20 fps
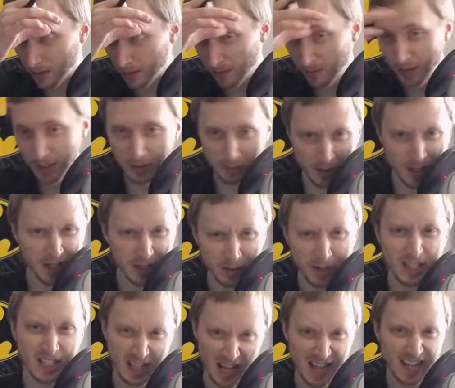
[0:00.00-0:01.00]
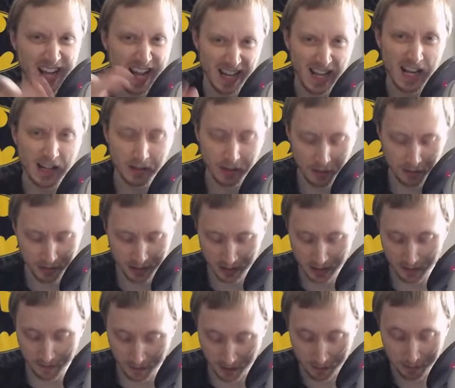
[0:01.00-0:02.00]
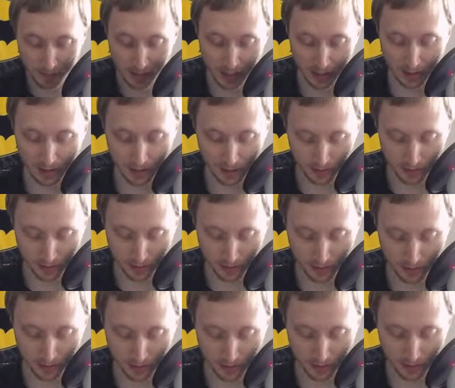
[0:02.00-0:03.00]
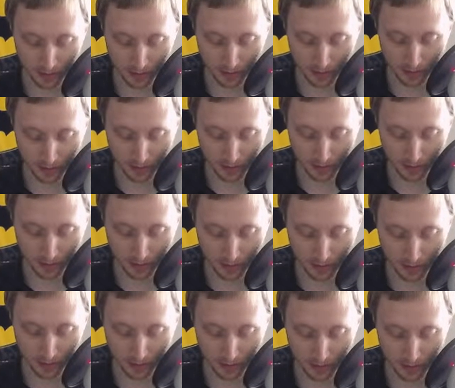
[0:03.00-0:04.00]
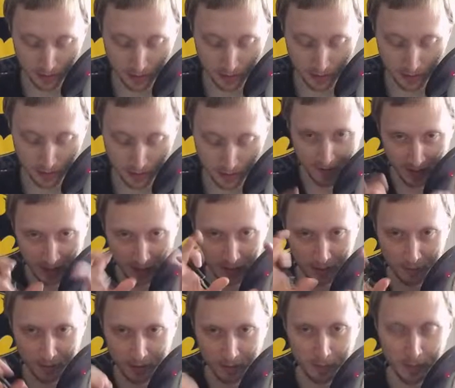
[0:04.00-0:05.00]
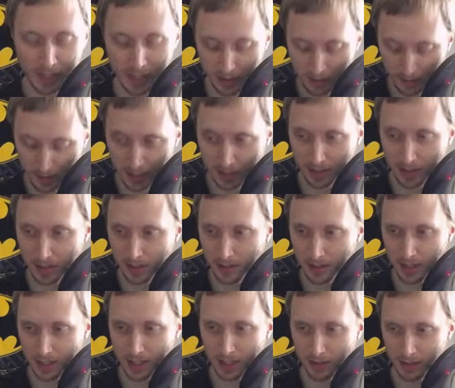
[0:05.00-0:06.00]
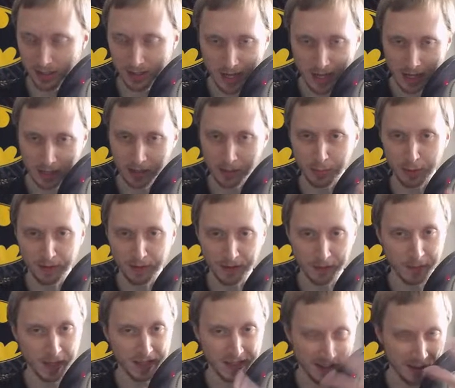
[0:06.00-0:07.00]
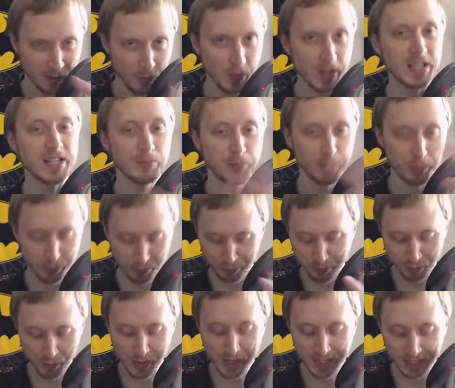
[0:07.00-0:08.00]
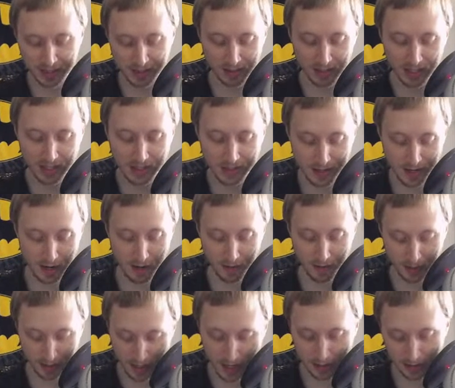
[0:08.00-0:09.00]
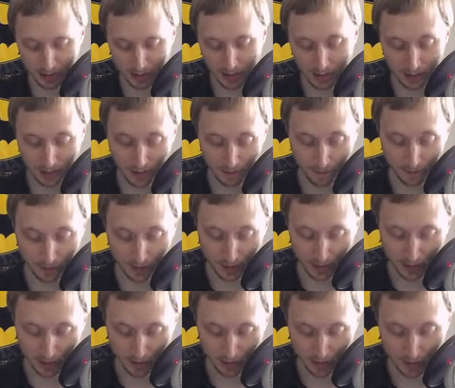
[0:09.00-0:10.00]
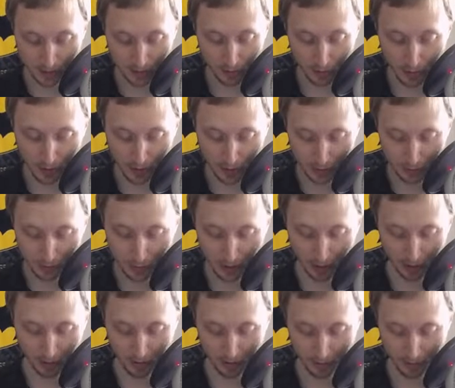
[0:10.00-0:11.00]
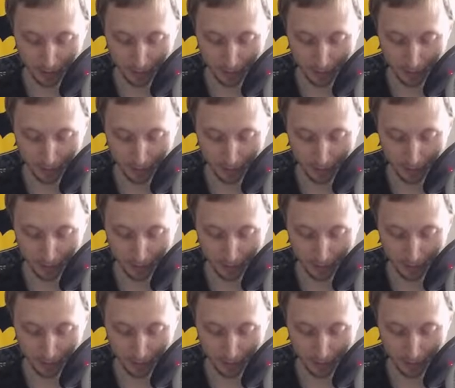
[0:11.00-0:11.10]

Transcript: We can agree. I got close enough. I'm not gonna waste your time fiddling with my device here to get it exactly perfect. But I think we can see now that yes, that's definitely going to work.